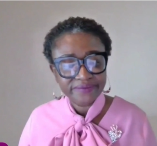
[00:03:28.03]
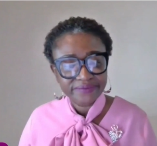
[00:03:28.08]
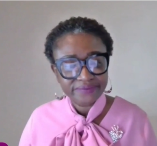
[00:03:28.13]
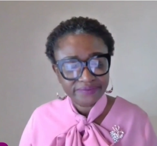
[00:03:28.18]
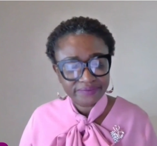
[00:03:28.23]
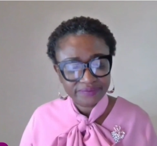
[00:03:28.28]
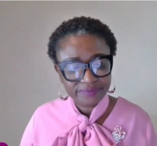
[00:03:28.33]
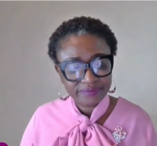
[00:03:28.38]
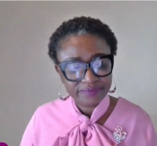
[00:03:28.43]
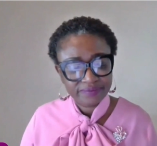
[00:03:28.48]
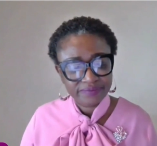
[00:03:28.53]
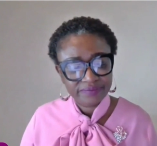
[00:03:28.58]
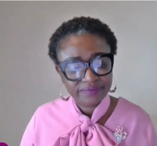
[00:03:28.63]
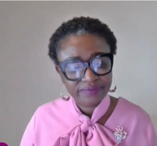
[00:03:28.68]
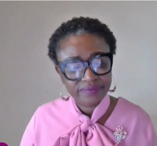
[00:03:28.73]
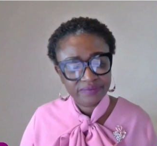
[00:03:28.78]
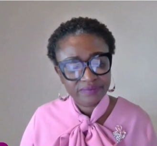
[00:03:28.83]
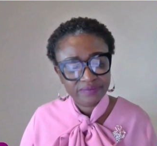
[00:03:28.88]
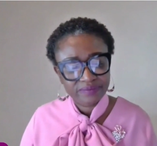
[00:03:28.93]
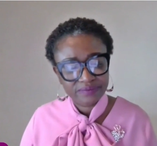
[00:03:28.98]

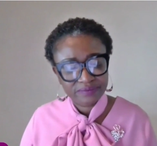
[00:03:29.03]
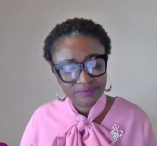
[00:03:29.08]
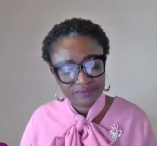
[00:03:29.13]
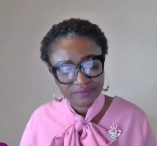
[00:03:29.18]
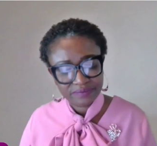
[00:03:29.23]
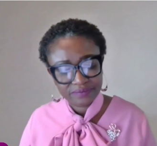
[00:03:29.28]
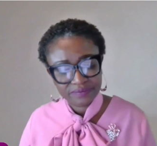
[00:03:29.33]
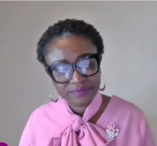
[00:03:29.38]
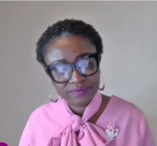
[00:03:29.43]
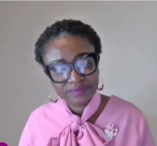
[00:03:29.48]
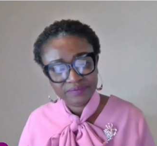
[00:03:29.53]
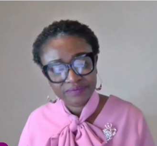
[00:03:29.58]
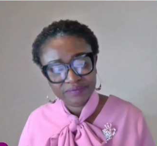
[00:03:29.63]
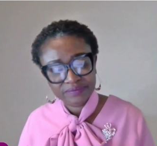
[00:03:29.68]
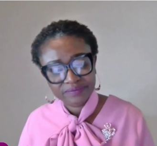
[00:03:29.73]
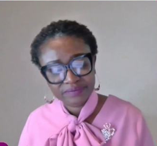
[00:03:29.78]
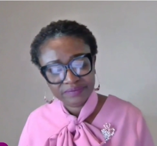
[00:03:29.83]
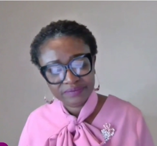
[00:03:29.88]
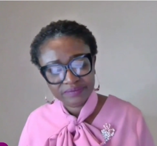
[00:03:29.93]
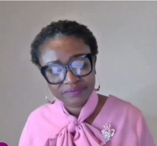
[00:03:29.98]

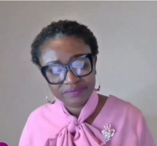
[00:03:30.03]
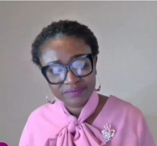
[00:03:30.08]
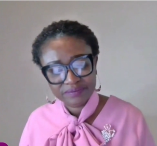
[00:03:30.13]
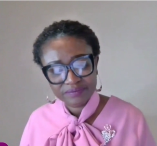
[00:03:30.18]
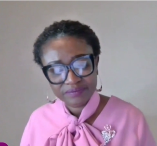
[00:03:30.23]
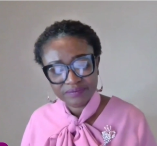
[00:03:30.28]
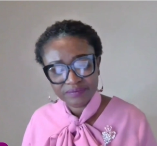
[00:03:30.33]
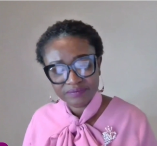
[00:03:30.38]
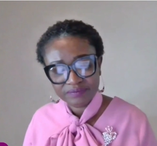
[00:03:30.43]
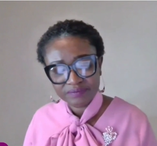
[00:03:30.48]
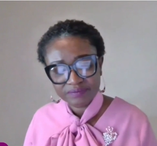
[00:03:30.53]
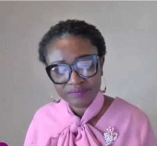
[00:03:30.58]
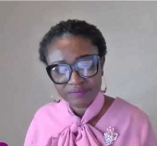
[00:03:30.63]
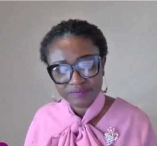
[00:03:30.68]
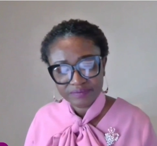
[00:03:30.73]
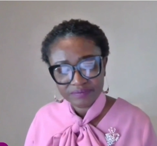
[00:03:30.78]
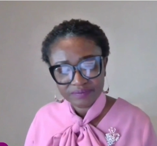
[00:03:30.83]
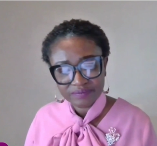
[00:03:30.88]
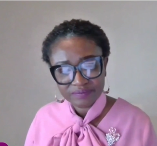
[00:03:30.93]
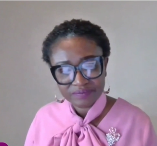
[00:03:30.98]

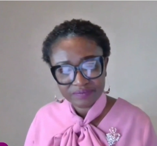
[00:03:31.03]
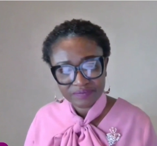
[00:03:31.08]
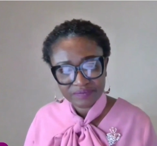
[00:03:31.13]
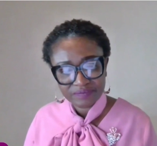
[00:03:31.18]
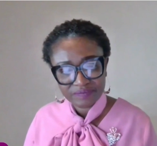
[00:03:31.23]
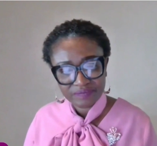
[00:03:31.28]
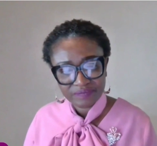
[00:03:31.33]
(silence)